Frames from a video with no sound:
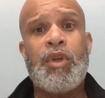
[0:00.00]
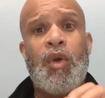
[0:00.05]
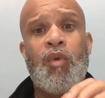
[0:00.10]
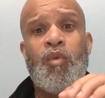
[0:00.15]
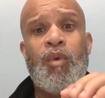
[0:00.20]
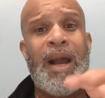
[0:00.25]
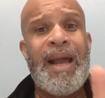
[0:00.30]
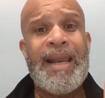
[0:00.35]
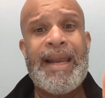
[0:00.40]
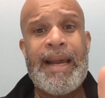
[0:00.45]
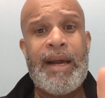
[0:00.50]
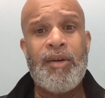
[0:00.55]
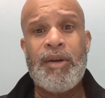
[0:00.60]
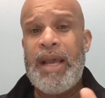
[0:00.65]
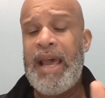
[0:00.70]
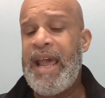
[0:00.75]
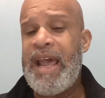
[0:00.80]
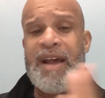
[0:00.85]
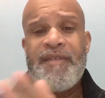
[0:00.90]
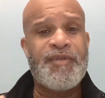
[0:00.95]
right out,
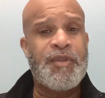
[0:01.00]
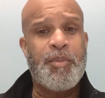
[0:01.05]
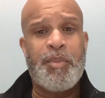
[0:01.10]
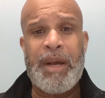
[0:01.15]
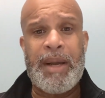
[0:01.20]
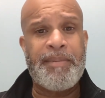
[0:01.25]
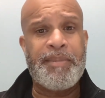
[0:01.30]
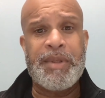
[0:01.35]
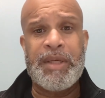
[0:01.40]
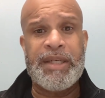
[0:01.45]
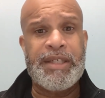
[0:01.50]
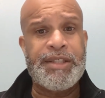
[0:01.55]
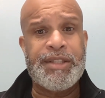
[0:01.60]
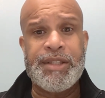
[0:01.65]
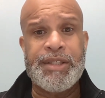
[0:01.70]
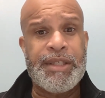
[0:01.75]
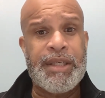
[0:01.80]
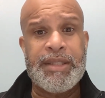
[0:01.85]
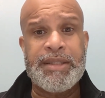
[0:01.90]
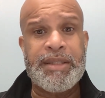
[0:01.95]
half the
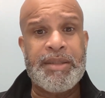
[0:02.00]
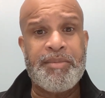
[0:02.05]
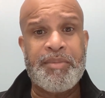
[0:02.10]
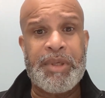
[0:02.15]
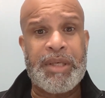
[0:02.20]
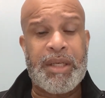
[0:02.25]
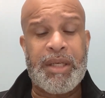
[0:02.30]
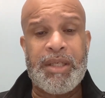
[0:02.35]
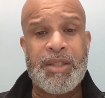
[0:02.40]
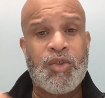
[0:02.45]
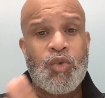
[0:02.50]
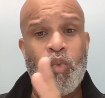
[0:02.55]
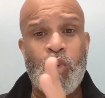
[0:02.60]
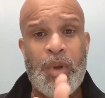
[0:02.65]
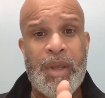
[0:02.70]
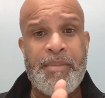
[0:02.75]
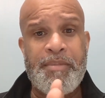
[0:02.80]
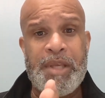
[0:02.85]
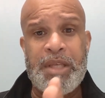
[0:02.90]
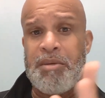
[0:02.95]
population doesn't because
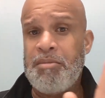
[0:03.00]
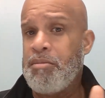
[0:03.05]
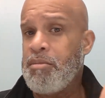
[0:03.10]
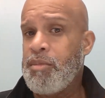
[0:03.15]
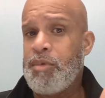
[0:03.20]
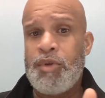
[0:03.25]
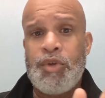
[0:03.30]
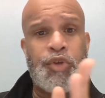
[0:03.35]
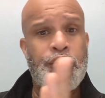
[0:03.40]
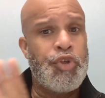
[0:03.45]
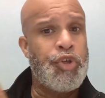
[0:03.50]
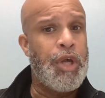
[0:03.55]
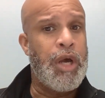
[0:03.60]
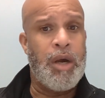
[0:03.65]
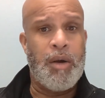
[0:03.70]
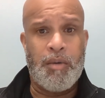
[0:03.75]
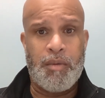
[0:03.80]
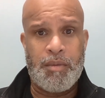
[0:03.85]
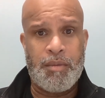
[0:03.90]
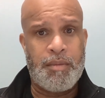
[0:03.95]
women,
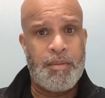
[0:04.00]
no.